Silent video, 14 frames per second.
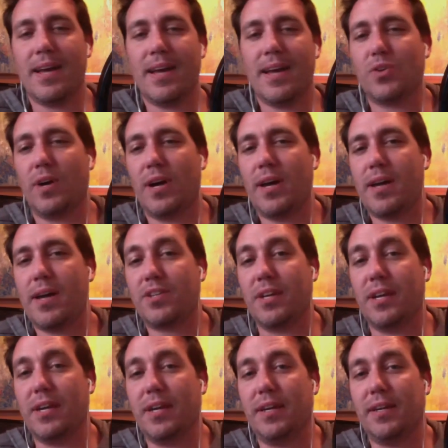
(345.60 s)
so I
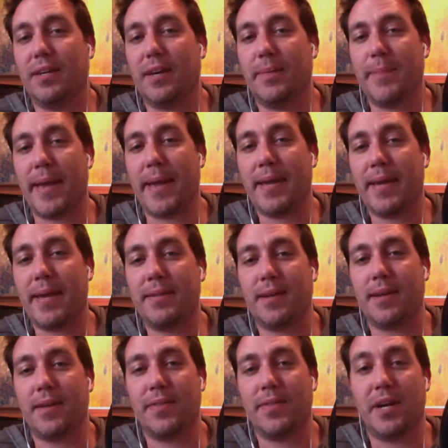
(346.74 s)
actually got my hand on
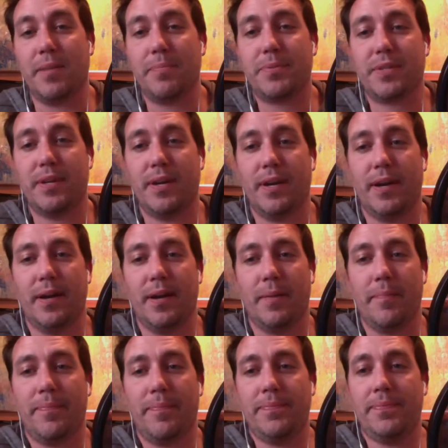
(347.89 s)
the dumps.
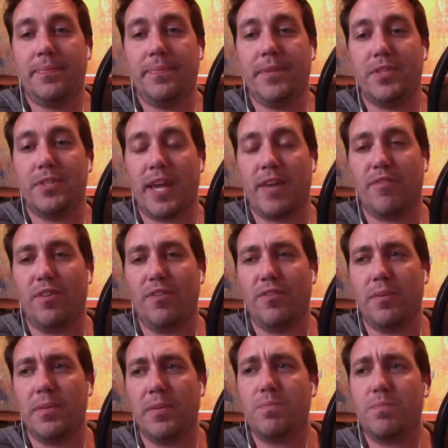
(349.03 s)
There's a handful of
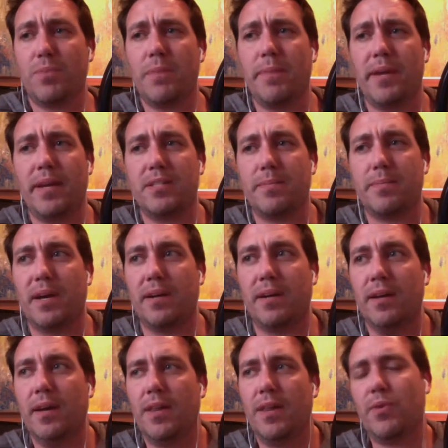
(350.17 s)
them. It's pretty big. It's about
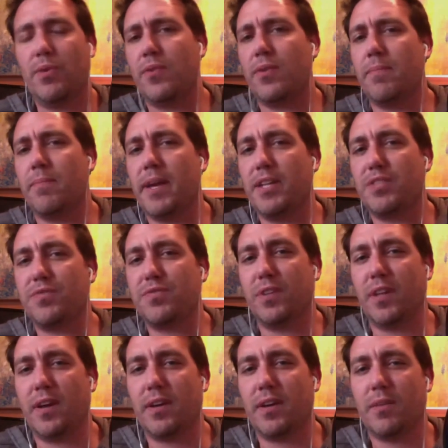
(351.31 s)
300 megs fully
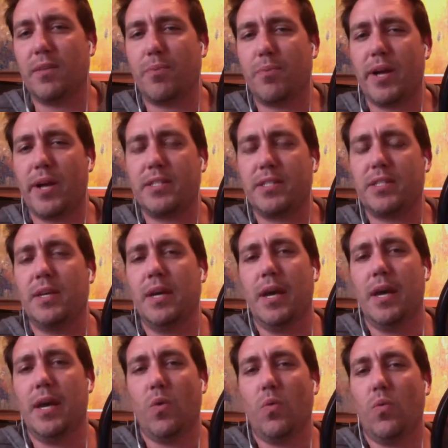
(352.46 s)
uncompressed.
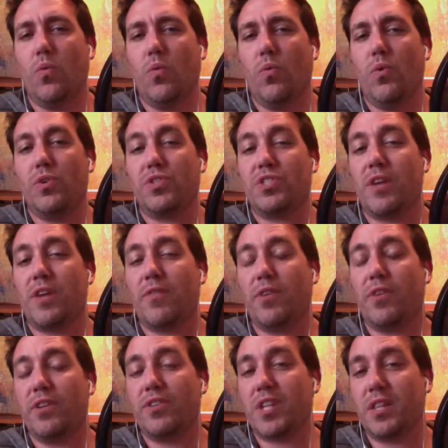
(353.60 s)
There's several
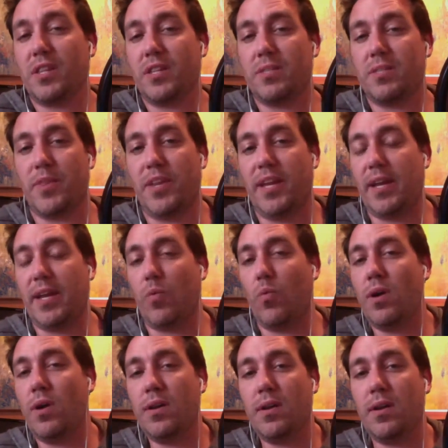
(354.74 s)
interesting things about the data.
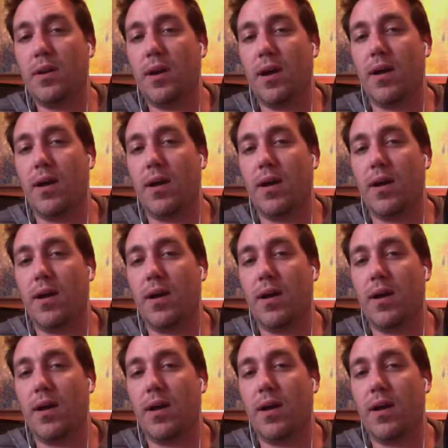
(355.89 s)
One,